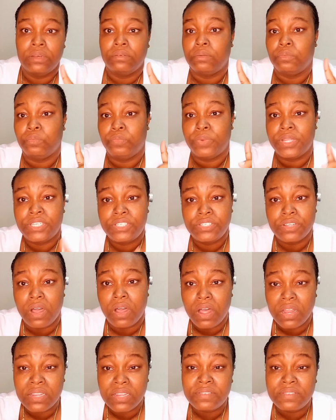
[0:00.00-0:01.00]
With
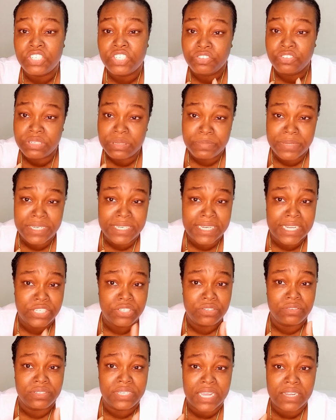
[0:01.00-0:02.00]
all of the treatment that
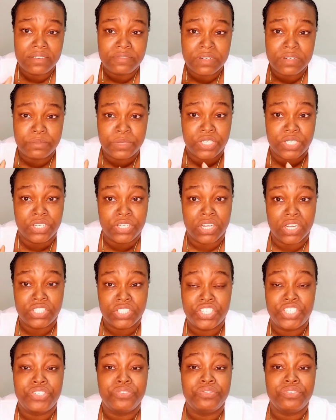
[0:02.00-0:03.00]
you get from your doctor,
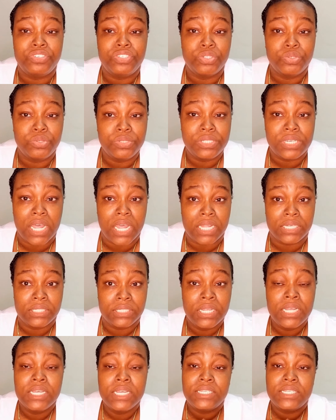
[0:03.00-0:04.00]
you do not
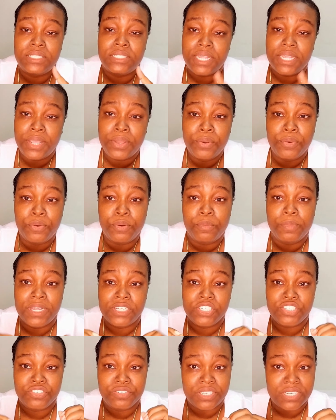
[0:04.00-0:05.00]
stay home and
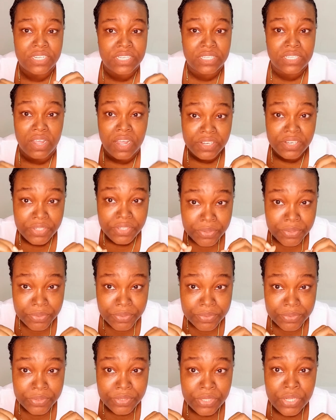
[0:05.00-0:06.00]
treat this on your
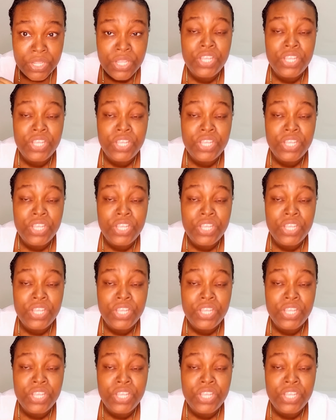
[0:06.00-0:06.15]
own.